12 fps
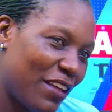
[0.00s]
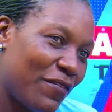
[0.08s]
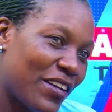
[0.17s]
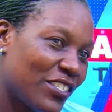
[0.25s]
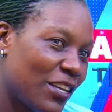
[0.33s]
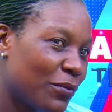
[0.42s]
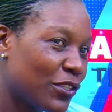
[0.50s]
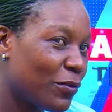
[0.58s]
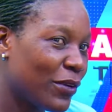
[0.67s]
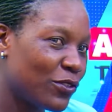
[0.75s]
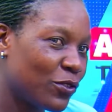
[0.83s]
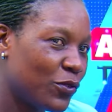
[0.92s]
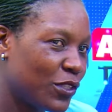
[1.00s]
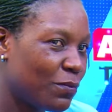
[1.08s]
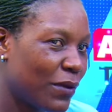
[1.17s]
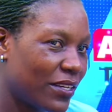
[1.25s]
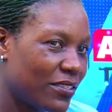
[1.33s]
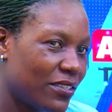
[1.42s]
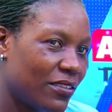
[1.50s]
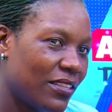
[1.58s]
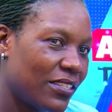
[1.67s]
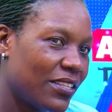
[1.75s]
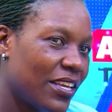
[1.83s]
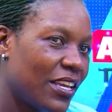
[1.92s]
The first championship was not with Sparks.
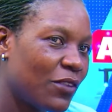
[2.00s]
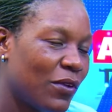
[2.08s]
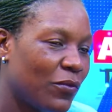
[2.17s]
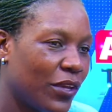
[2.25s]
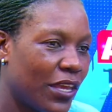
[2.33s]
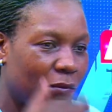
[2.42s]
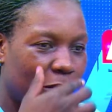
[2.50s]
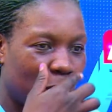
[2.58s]
The second one we came